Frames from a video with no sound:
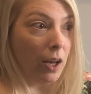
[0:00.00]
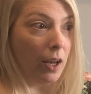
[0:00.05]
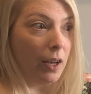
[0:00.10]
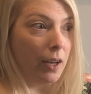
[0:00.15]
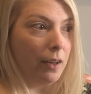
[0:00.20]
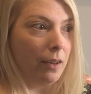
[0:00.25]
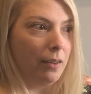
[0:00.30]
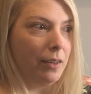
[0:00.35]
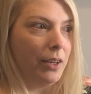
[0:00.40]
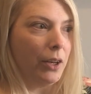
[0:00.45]

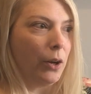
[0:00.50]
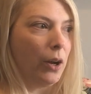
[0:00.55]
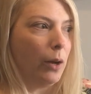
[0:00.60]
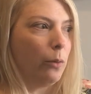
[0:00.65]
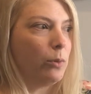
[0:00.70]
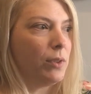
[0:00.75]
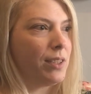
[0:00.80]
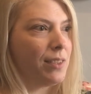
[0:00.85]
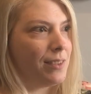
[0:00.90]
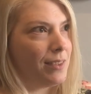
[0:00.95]
I
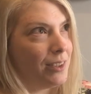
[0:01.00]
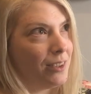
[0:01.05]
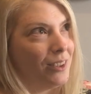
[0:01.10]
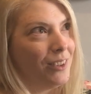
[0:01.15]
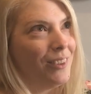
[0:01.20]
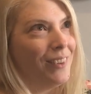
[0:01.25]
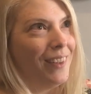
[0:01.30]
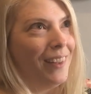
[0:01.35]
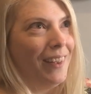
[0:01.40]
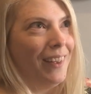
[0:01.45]
was
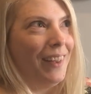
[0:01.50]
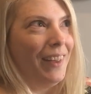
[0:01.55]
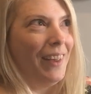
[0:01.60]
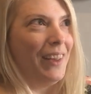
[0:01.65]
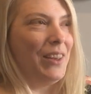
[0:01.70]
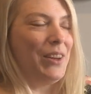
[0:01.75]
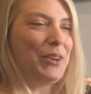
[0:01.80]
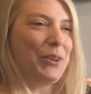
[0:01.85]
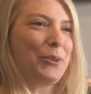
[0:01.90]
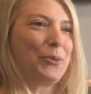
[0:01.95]
still,
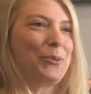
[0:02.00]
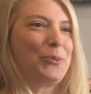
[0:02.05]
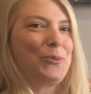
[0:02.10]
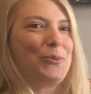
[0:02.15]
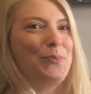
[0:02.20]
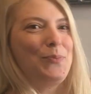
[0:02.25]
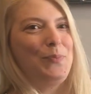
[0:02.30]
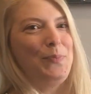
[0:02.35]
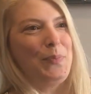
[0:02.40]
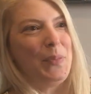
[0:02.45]

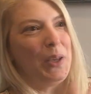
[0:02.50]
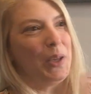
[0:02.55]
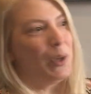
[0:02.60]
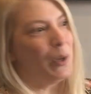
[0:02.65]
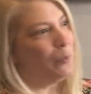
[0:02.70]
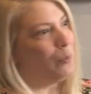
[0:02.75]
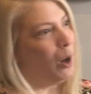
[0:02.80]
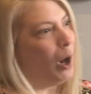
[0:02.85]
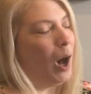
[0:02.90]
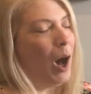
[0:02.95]

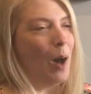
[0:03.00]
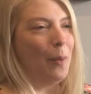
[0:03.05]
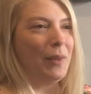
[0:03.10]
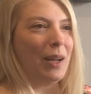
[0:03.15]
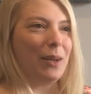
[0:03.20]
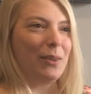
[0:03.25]
being a mom,